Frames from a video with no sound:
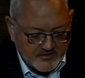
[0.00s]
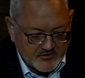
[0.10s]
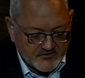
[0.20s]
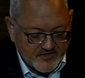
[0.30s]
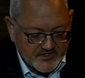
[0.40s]
that
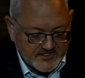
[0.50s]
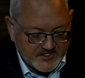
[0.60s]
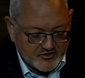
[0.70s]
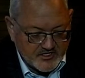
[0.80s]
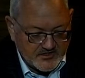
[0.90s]
was first
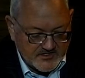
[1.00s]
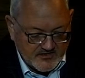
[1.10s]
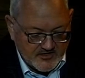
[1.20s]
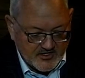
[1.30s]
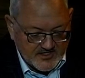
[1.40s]
introduced
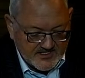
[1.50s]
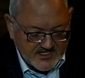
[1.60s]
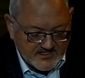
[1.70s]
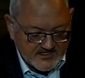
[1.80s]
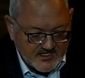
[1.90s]
in the
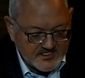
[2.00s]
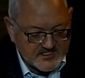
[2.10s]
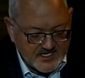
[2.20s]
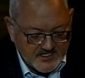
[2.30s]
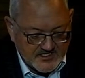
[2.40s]
90s, and it
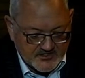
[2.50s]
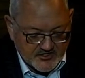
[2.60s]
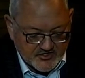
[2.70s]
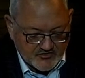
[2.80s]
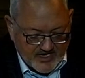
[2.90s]
studies
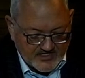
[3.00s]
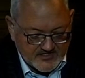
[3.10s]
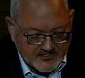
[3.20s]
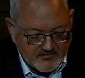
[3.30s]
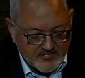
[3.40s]
the
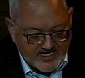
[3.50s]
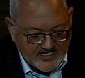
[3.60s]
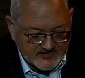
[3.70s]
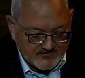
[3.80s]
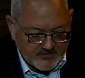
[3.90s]
strengths that
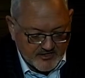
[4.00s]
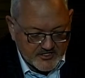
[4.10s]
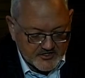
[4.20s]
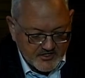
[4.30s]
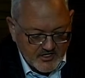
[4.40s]
make us
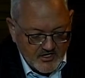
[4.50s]
flourish.